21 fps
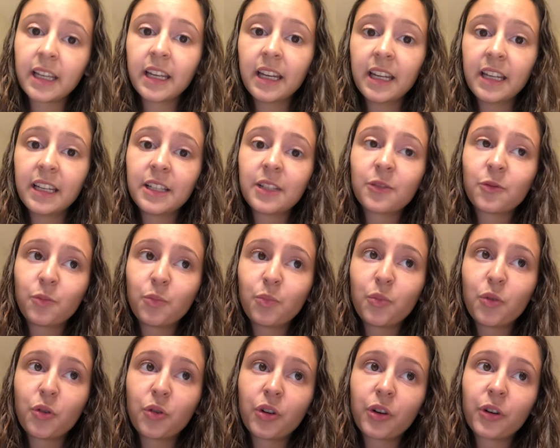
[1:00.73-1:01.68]
It is
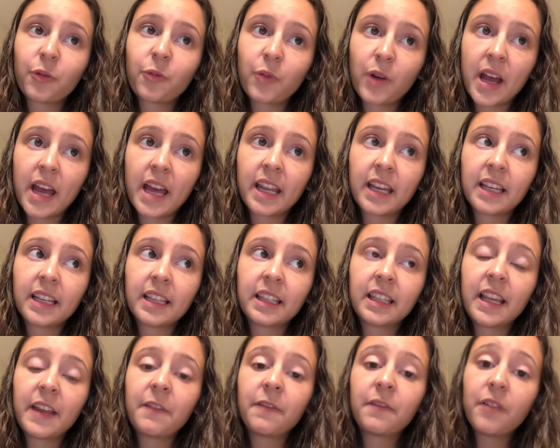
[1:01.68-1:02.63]
more when
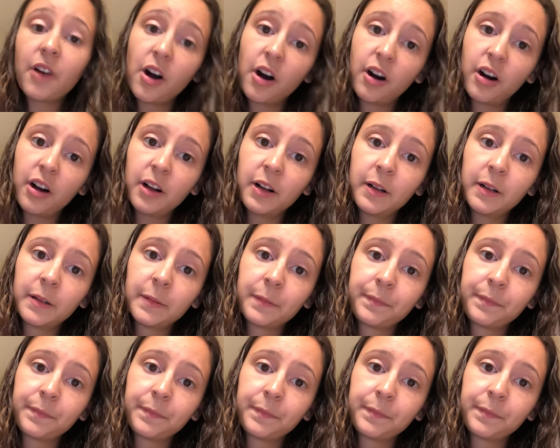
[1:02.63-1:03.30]
they fall